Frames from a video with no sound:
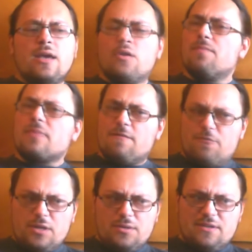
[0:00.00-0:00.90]
Now,
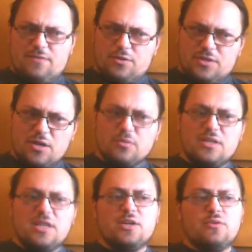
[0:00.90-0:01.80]
for those of you who
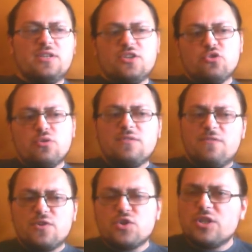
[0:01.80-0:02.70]
don't know, the short
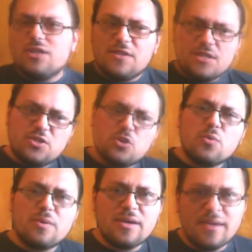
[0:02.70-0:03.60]
version of the
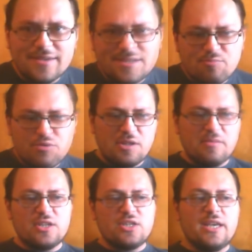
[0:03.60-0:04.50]
story is pretty
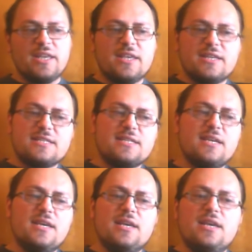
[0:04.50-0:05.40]
much like this.
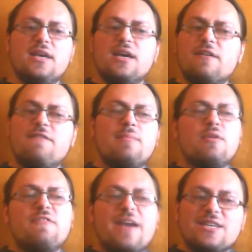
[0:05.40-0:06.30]
A
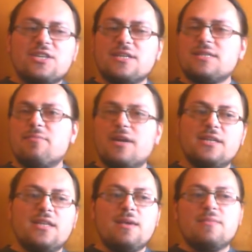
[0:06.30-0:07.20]
femofascist by
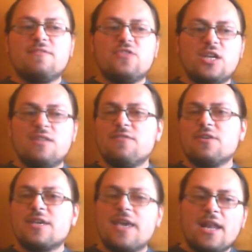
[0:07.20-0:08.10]
the name of
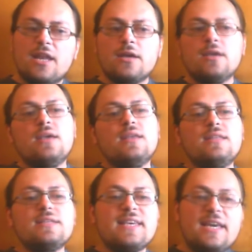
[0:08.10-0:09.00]
Jennifer Keller
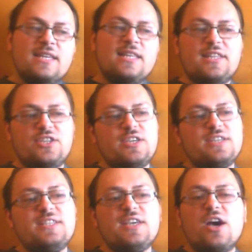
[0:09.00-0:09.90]
decided that she
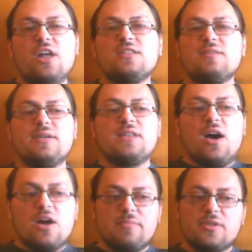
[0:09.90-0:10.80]
is the ultimate
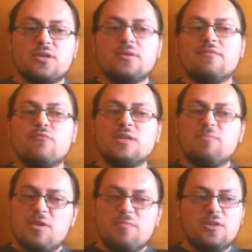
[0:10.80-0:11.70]
arbiter of
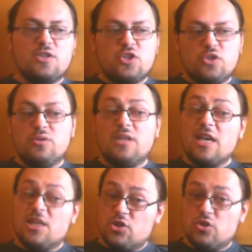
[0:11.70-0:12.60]
what people should
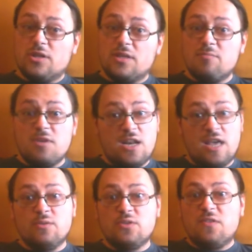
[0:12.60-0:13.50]
and shouldn't be
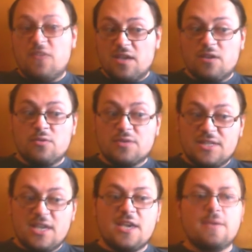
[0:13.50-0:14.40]
allowed to think or
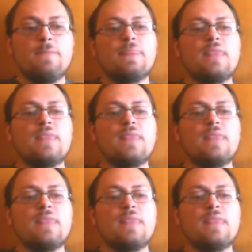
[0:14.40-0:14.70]
say.